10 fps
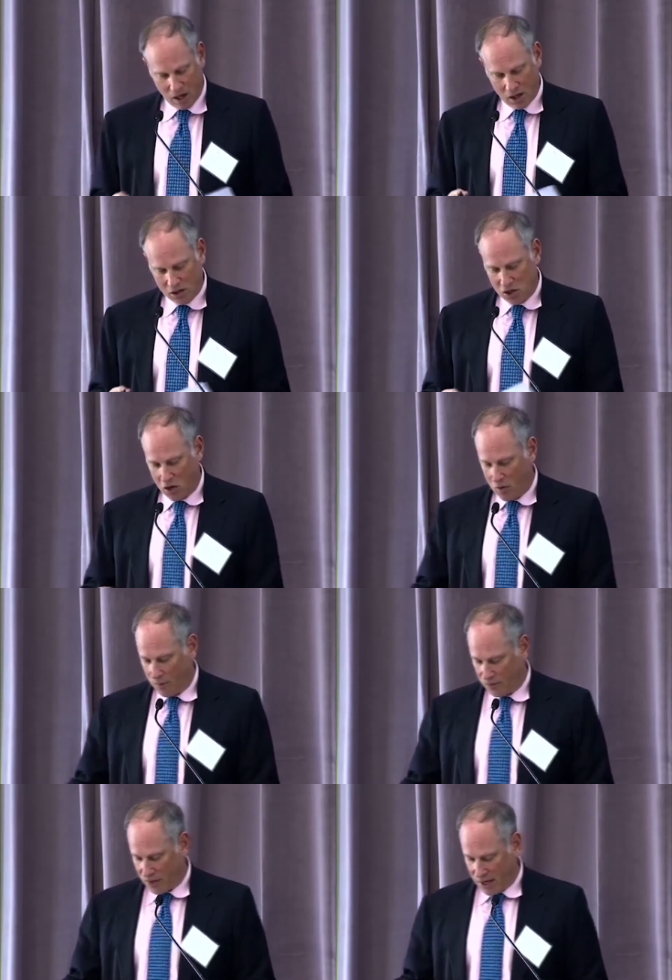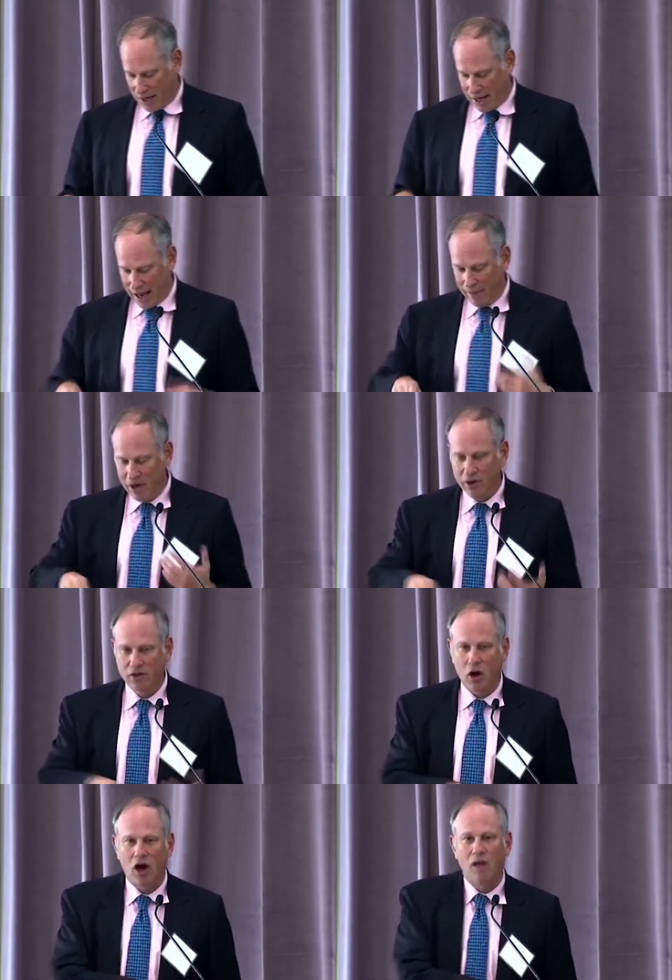So I'm here to
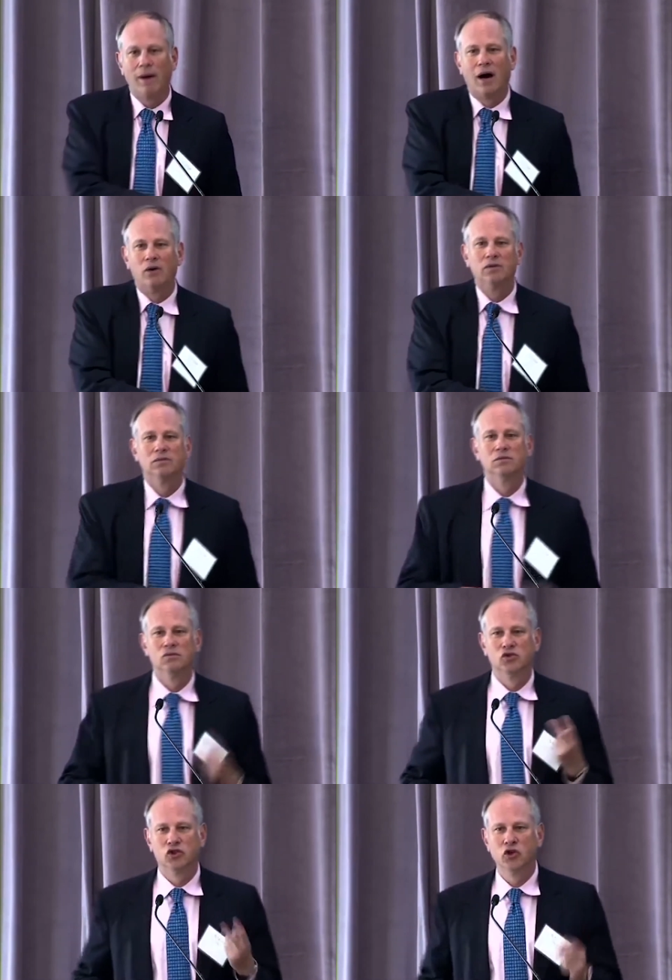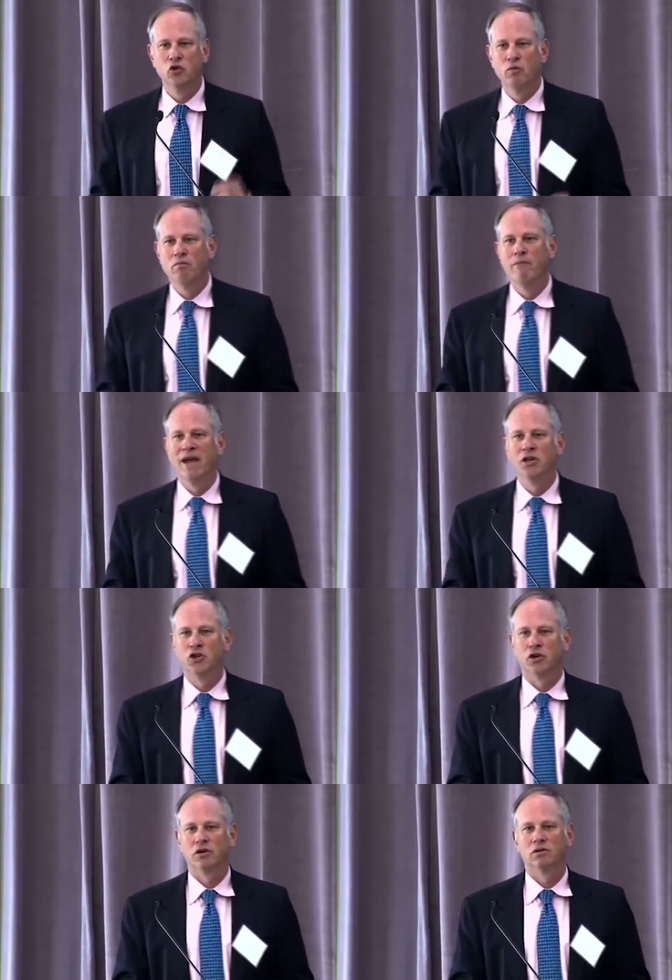talk about two
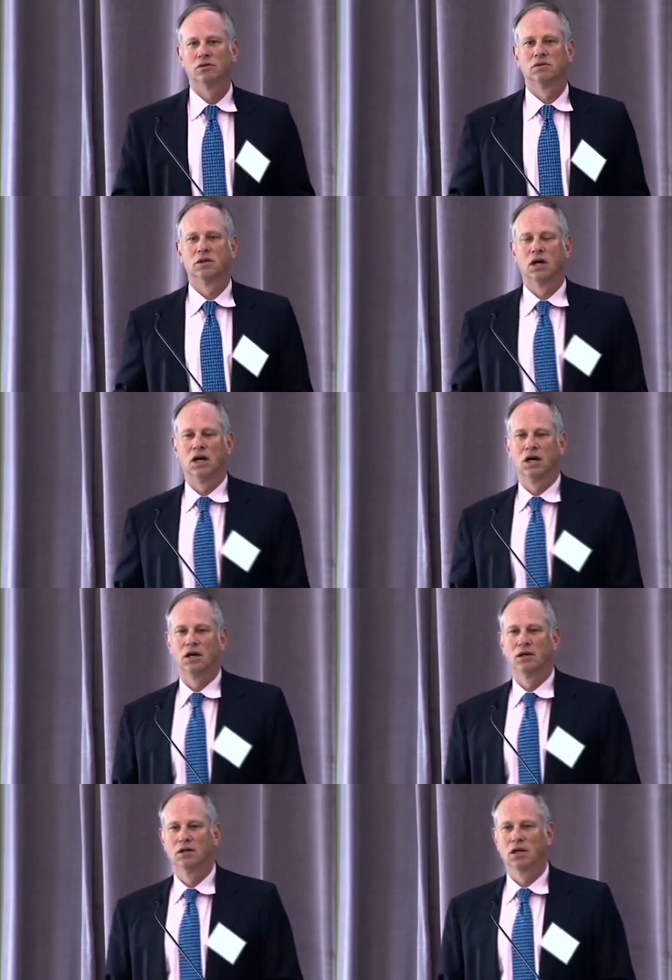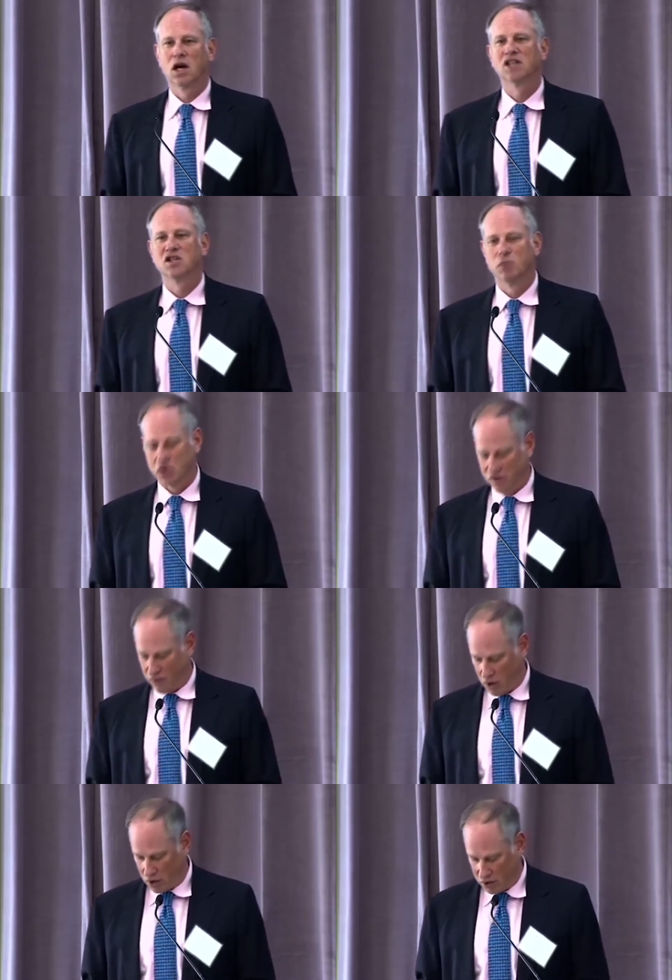major customers of
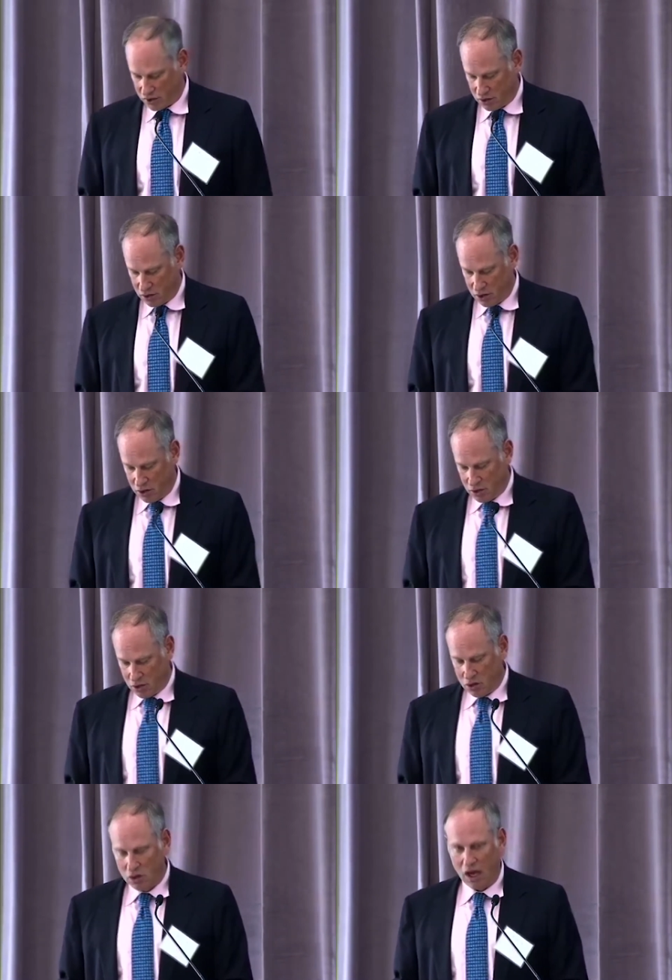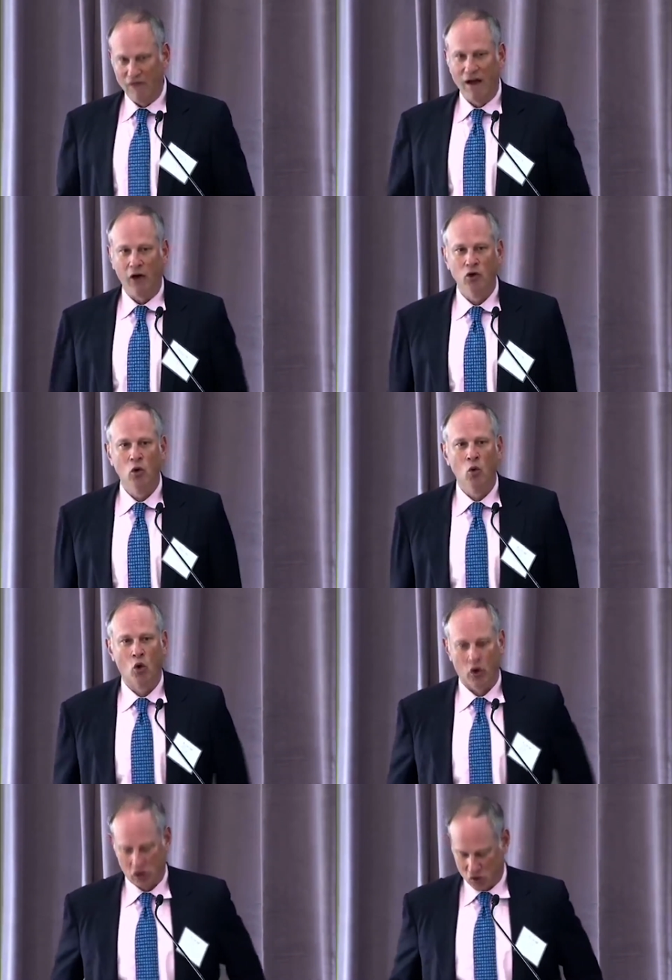ours. Ivalua
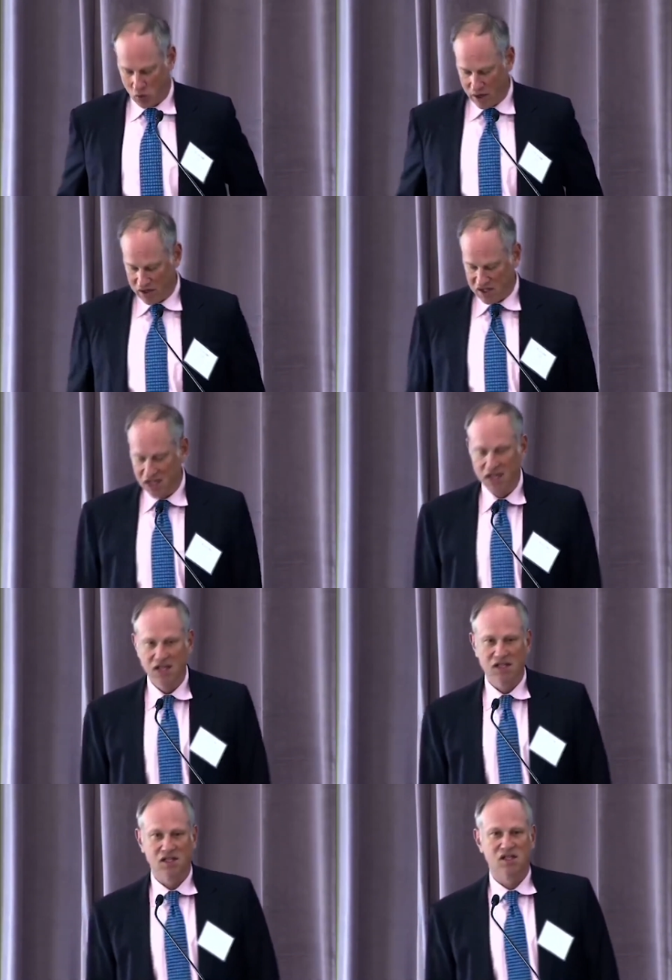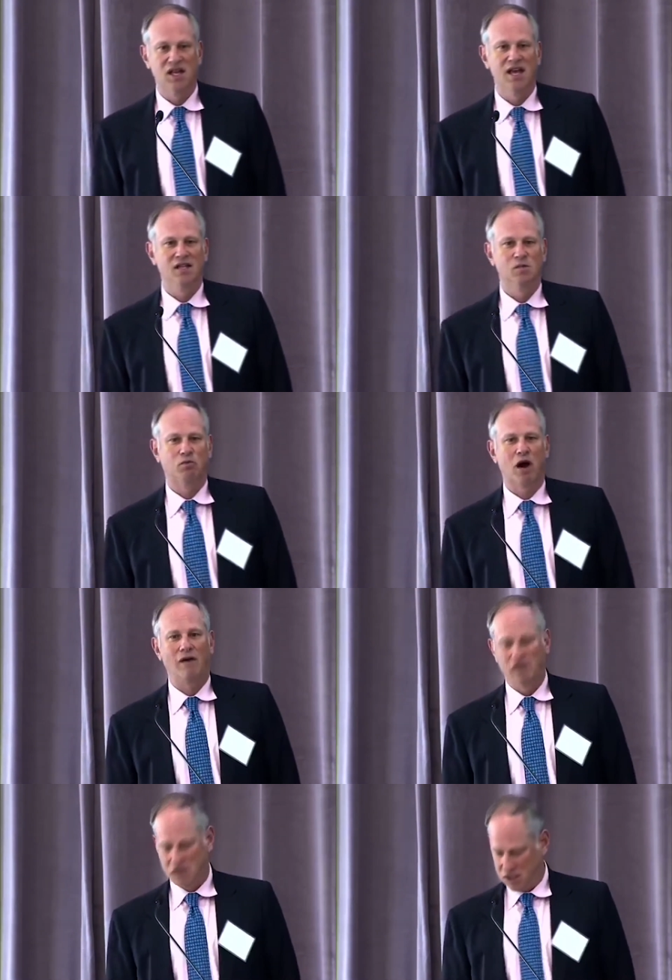works with cities, states,
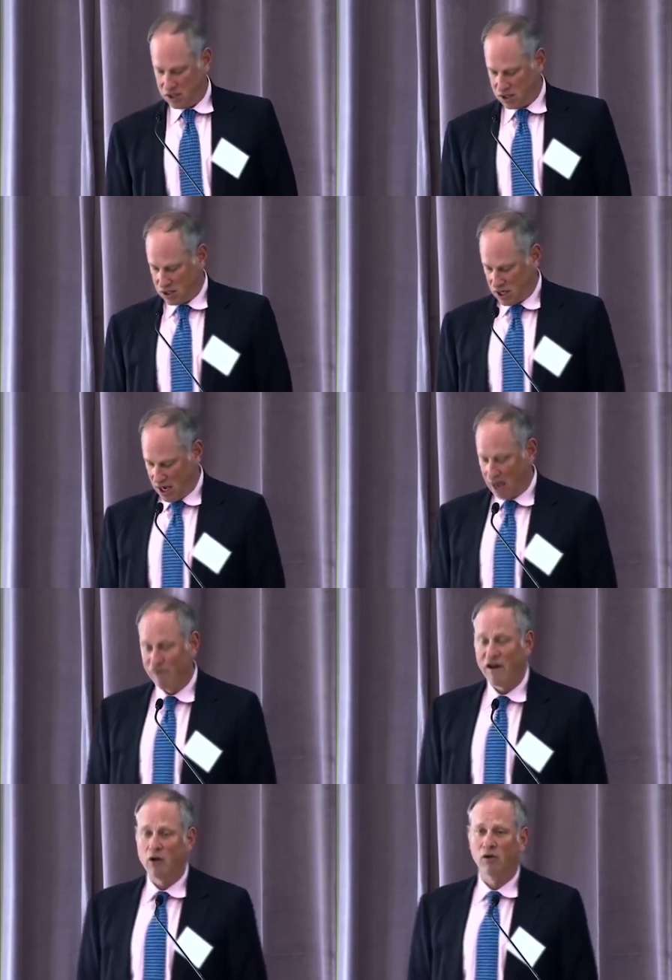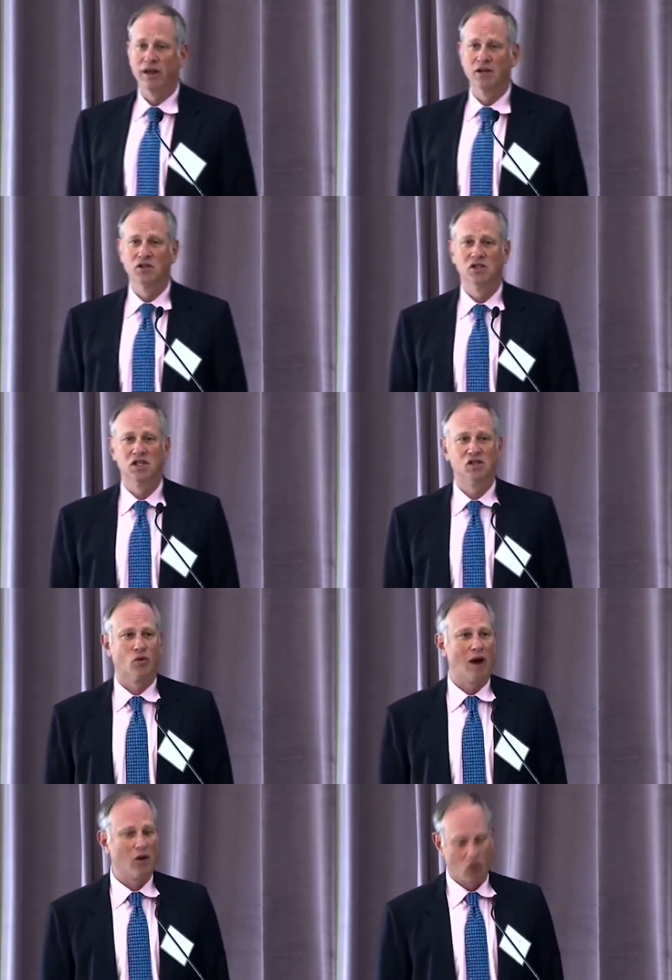provinces, and federal agencies
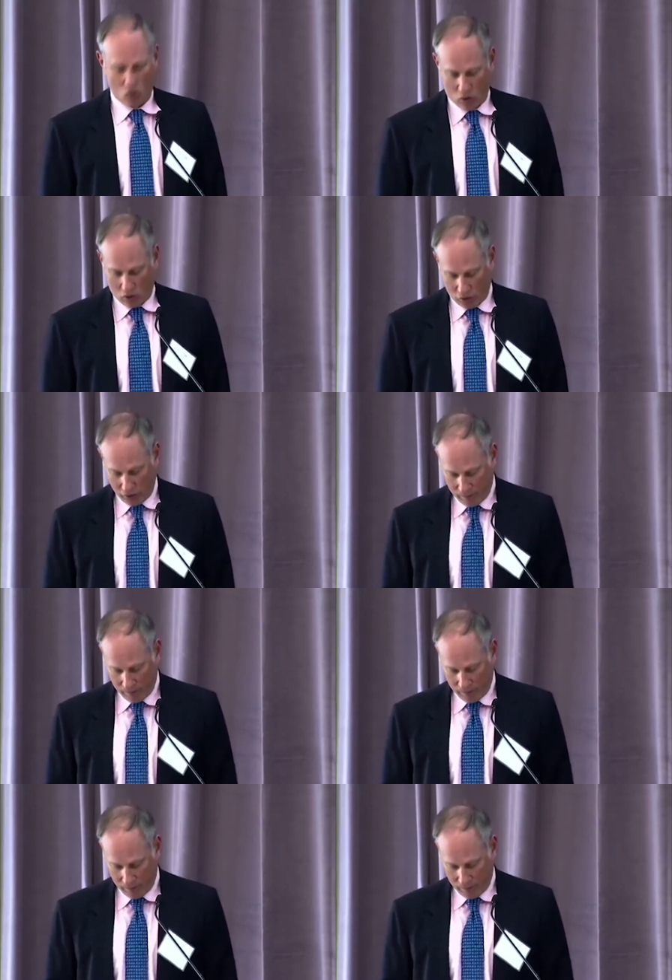around the world.